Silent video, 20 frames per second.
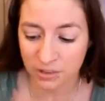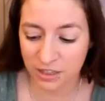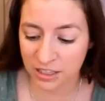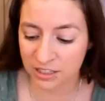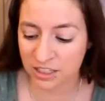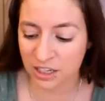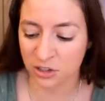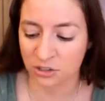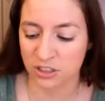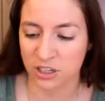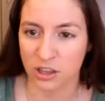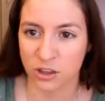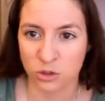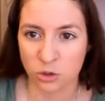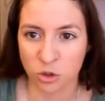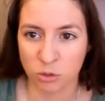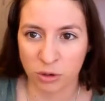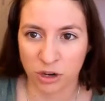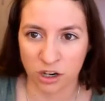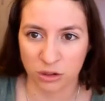But seriously,
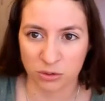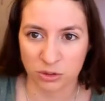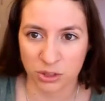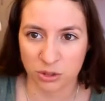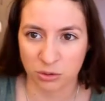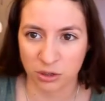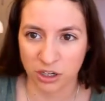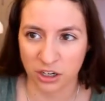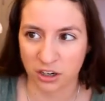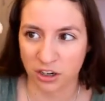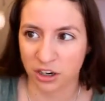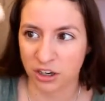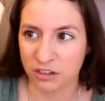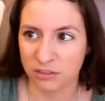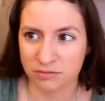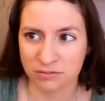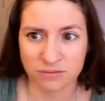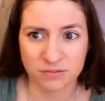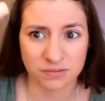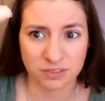this whole bottle was
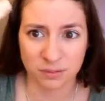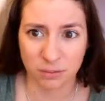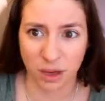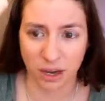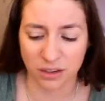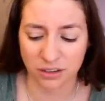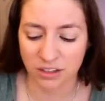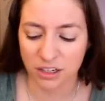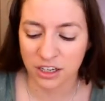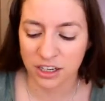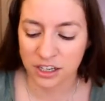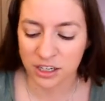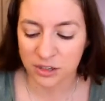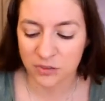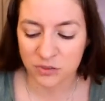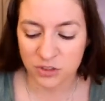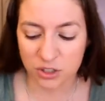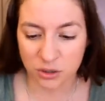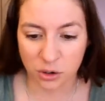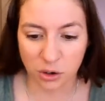€3. Come
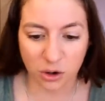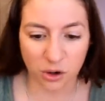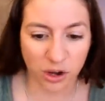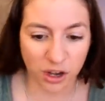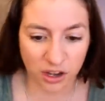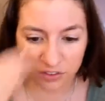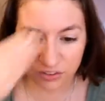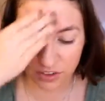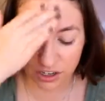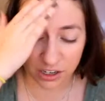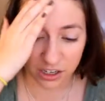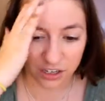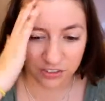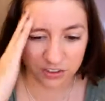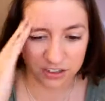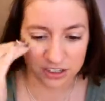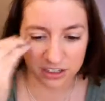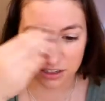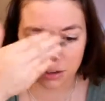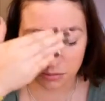on. So I figured
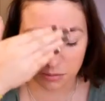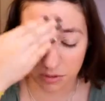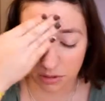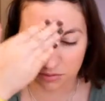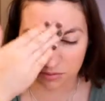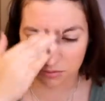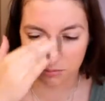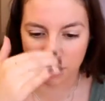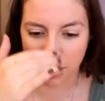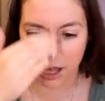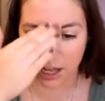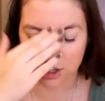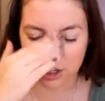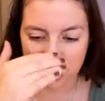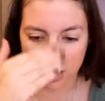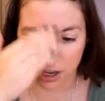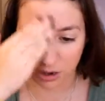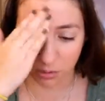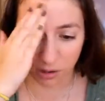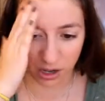if it didn't
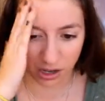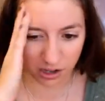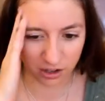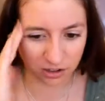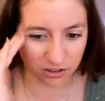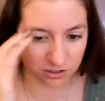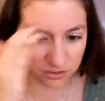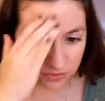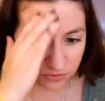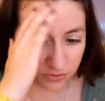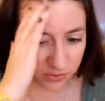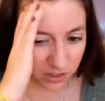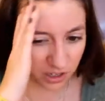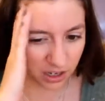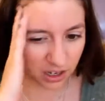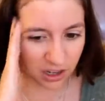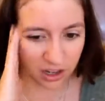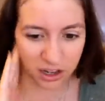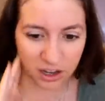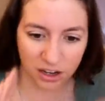match that well,
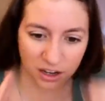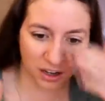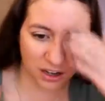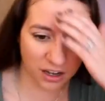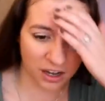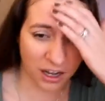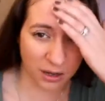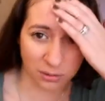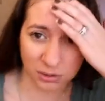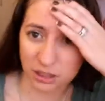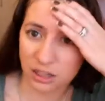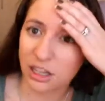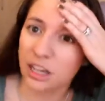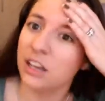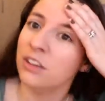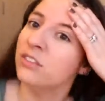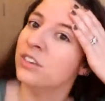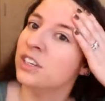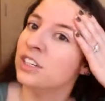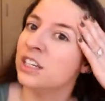I would
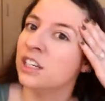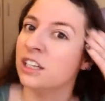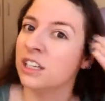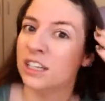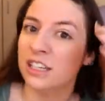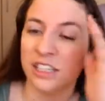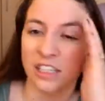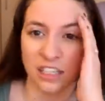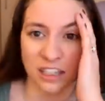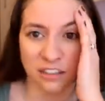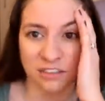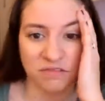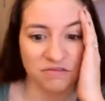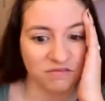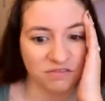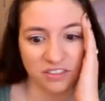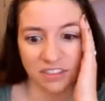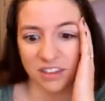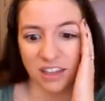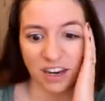live until it
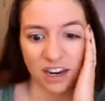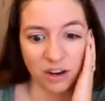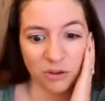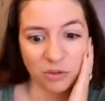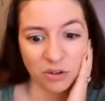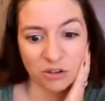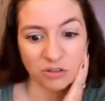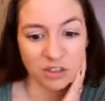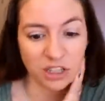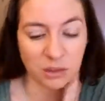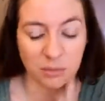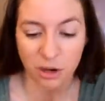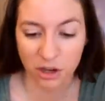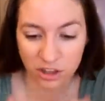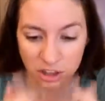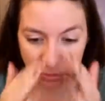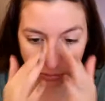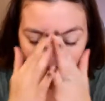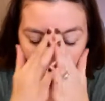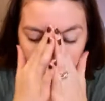did, that it wouldn't really
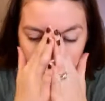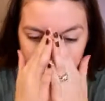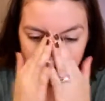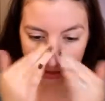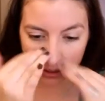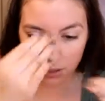bother me.